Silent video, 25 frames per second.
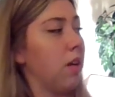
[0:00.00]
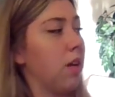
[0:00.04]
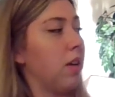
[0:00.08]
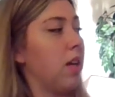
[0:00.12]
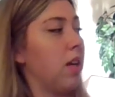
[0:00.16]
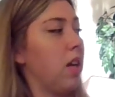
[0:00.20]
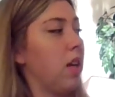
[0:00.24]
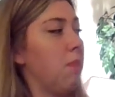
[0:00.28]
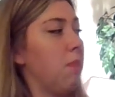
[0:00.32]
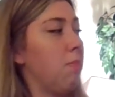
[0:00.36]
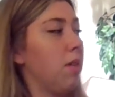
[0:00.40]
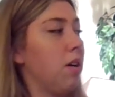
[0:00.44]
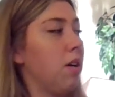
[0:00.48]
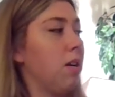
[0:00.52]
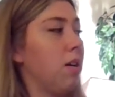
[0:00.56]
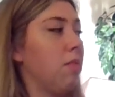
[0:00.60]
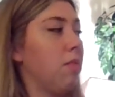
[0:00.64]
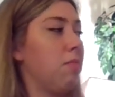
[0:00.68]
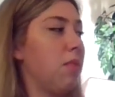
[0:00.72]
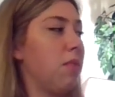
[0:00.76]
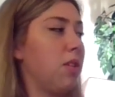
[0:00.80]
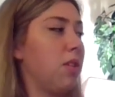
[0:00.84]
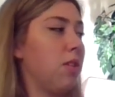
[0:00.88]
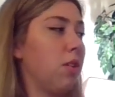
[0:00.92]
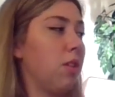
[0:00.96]
their
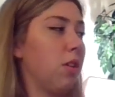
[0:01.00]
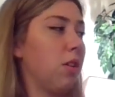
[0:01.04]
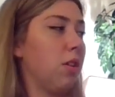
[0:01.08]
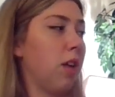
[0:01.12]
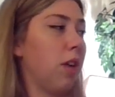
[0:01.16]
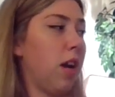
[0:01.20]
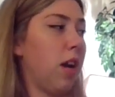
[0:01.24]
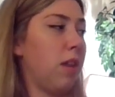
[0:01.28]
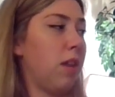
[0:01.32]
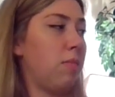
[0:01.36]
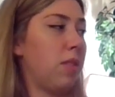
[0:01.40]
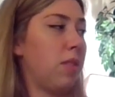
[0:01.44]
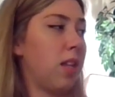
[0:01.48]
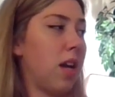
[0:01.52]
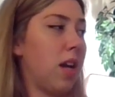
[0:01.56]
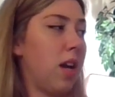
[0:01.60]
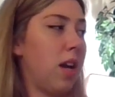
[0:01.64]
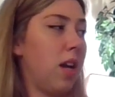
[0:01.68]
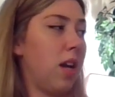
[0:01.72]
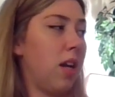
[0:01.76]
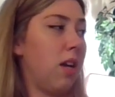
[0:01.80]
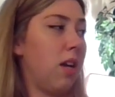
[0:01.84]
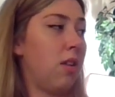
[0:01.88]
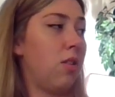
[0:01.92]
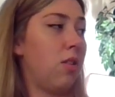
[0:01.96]
keeper, Mr.
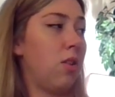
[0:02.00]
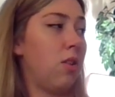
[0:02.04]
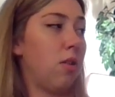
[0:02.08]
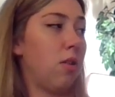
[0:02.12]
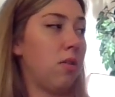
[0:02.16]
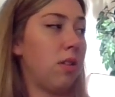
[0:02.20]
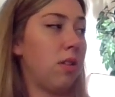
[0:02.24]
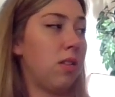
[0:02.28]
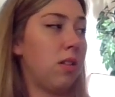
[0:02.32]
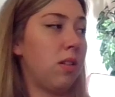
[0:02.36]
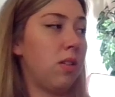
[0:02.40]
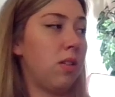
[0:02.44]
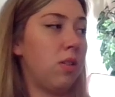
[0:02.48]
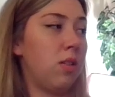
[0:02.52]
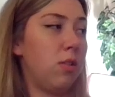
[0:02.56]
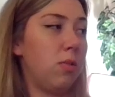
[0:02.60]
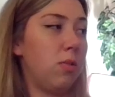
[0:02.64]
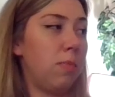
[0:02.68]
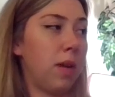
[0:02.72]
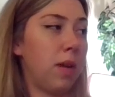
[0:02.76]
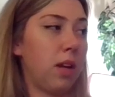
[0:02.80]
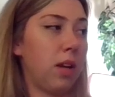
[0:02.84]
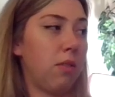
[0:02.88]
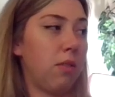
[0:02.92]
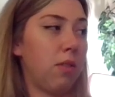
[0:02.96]
Granze, noticed the
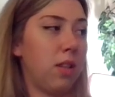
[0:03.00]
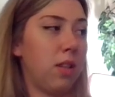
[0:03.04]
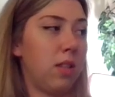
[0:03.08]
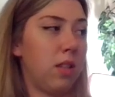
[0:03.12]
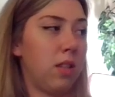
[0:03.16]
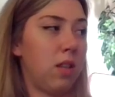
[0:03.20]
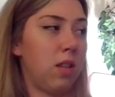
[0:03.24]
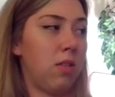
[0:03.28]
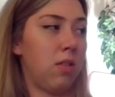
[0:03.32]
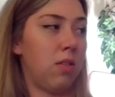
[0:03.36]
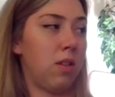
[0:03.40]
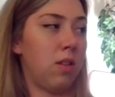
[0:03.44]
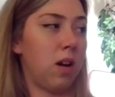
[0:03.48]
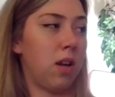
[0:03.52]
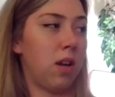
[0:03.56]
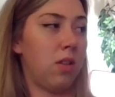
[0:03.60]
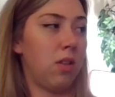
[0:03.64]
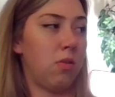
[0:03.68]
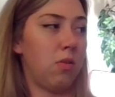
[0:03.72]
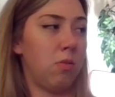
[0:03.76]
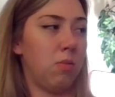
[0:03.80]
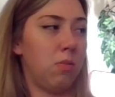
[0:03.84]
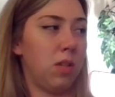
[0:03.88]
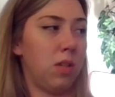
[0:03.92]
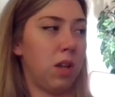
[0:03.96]
two penguins and thought
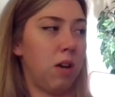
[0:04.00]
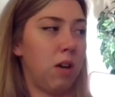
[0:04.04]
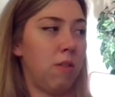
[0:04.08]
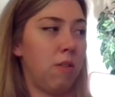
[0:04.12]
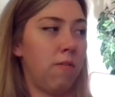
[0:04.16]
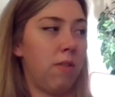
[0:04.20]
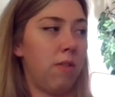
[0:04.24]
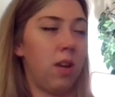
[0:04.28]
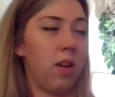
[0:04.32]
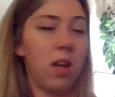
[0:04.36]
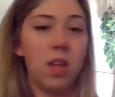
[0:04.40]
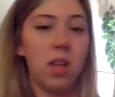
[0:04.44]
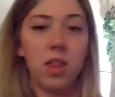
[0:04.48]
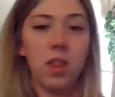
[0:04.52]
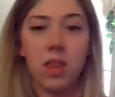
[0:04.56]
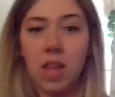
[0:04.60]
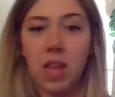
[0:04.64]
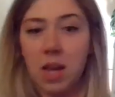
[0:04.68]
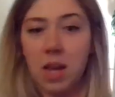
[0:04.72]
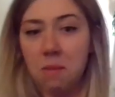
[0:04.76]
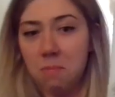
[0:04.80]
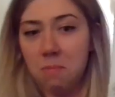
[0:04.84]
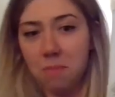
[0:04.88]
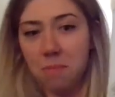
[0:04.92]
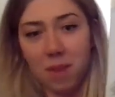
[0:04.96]
to himself,
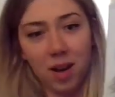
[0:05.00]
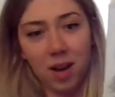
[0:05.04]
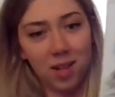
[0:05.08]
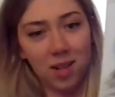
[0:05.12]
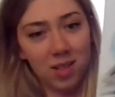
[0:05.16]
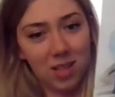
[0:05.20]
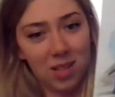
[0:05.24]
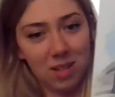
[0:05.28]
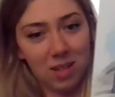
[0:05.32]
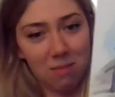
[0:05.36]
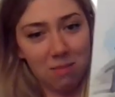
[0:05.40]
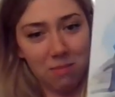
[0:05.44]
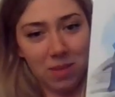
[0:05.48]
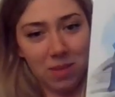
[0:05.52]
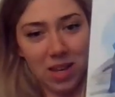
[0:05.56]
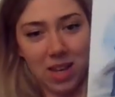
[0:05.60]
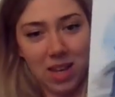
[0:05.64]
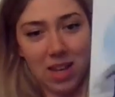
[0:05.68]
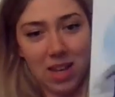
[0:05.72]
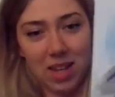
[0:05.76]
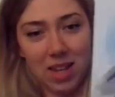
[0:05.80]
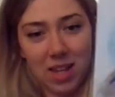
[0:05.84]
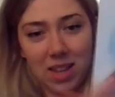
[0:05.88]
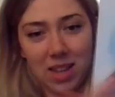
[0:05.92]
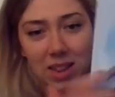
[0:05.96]
they must
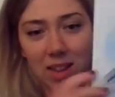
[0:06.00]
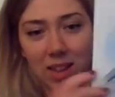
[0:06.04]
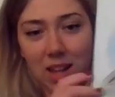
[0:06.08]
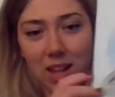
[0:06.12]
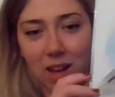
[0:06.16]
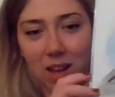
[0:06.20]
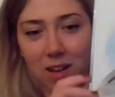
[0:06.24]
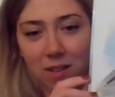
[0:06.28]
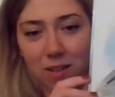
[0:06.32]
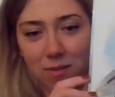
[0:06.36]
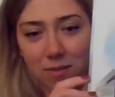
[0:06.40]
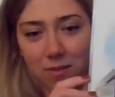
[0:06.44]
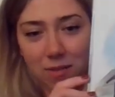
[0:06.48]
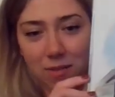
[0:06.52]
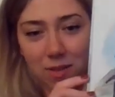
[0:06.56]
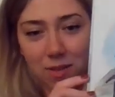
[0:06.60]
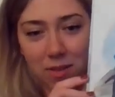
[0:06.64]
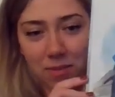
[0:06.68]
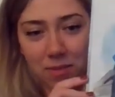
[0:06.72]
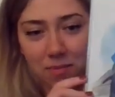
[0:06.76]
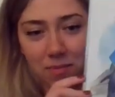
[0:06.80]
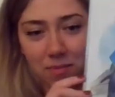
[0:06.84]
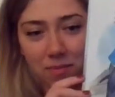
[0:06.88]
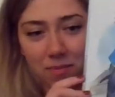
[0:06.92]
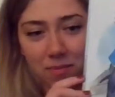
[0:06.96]
be in love.